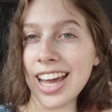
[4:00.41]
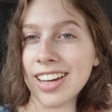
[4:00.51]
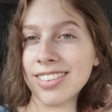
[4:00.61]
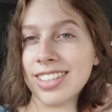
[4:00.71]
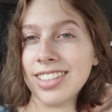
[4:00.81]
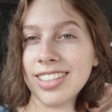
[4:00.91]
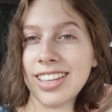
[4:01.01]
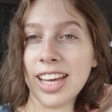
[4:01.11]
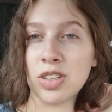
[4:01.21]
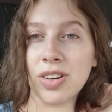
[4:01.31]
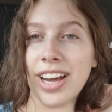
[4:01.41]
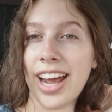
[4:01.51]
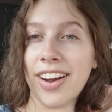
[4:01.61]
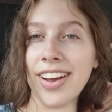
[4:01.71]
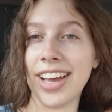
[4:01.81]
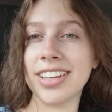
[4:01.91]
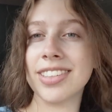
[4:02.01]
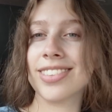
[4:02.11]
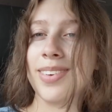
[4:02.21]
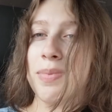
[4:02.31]
I got to get short hair
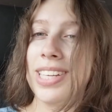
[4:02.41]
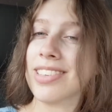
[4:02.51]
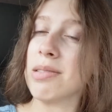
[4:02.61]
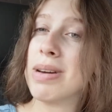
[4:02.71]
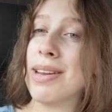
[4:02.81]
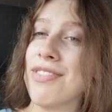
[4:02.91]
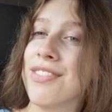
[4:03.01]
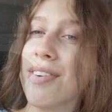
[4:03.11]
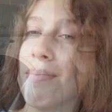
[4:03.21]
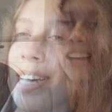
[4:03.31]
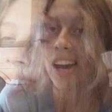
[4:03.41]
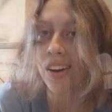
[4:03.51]
and somebody's gonna benefit from it.